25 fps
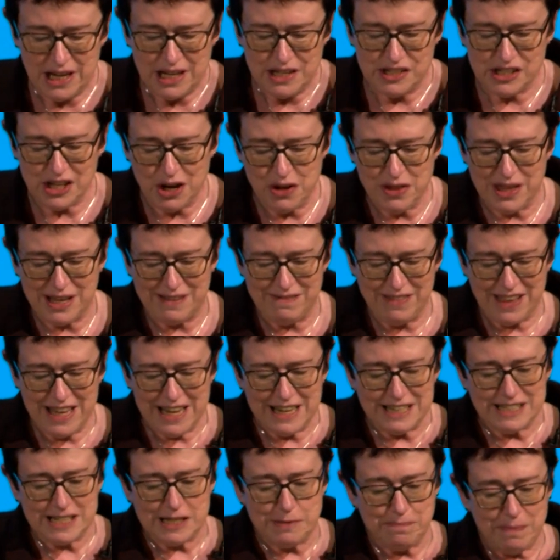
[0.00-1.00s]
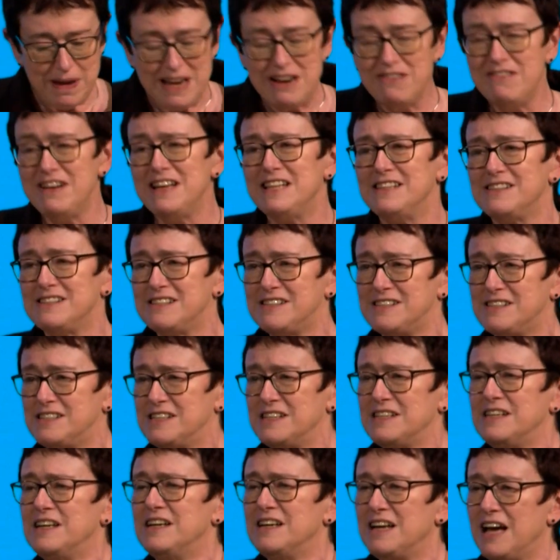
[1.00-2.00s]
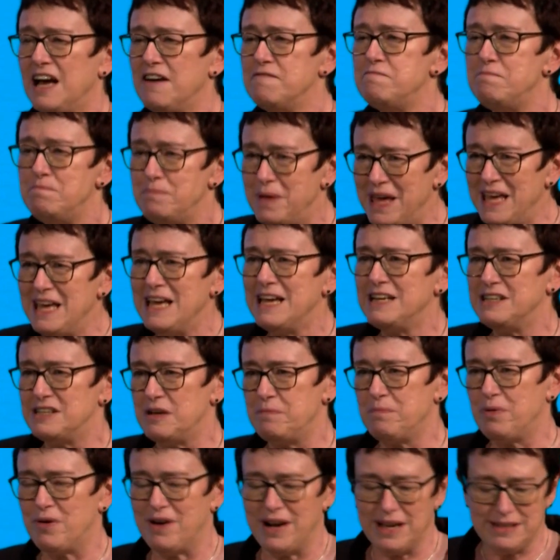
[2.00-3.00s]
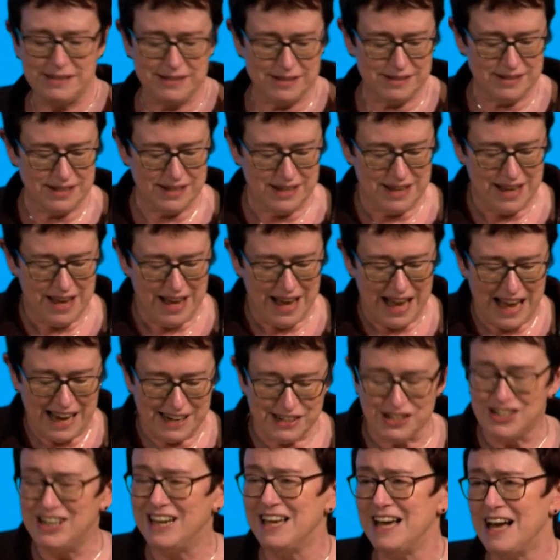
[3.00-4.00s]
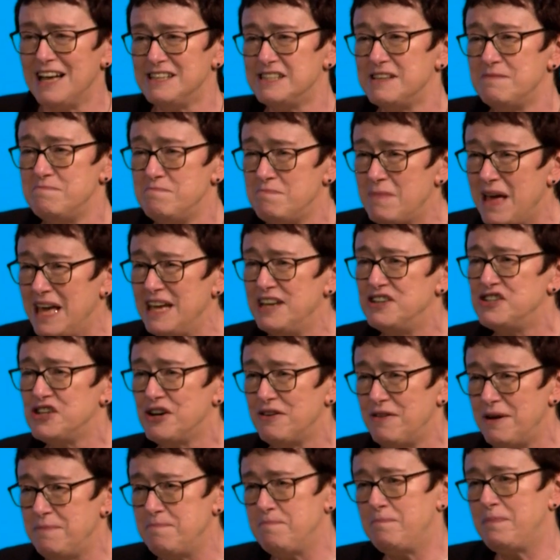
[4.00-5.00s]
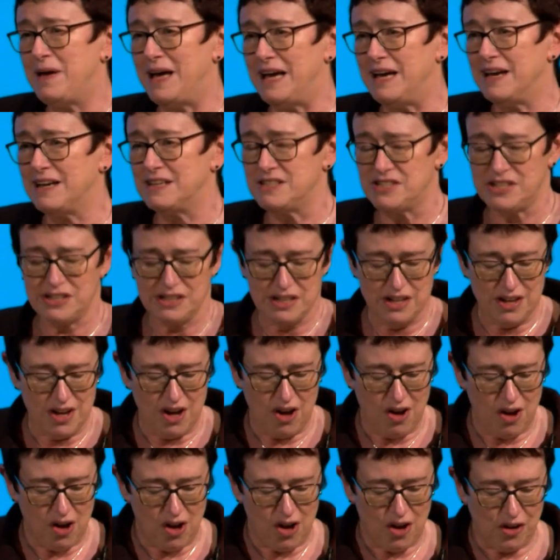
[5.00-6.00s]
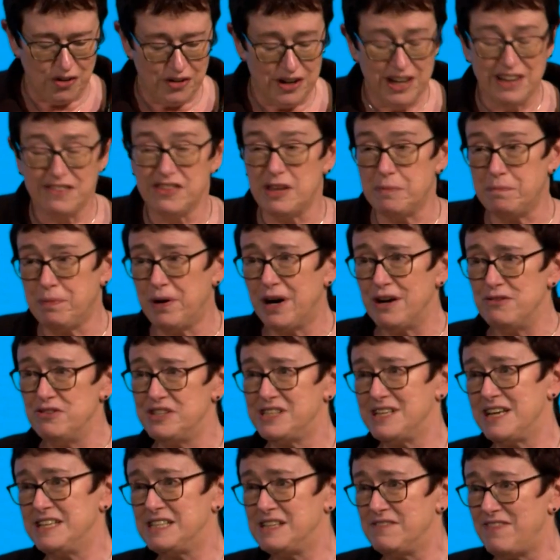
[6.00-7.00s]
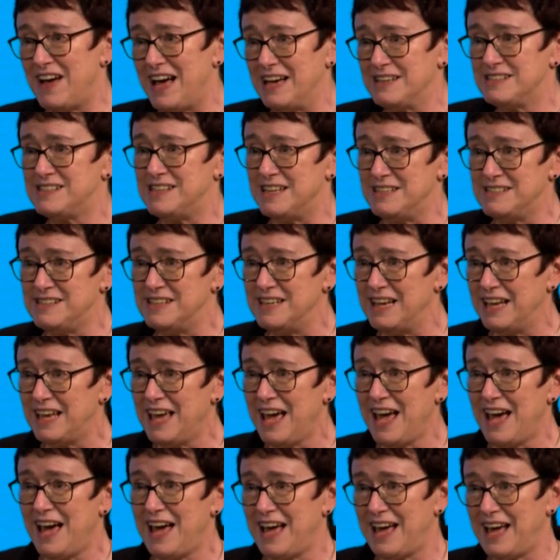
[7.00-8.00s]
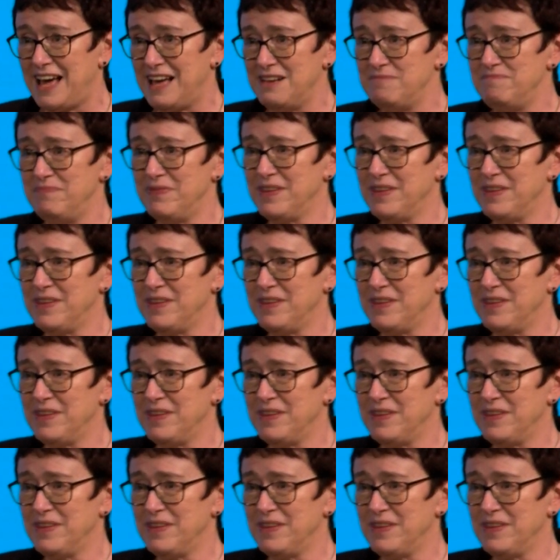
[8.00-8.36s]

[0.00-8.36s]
So that the experience of being depressed actually has a major impact on the process of accessing care.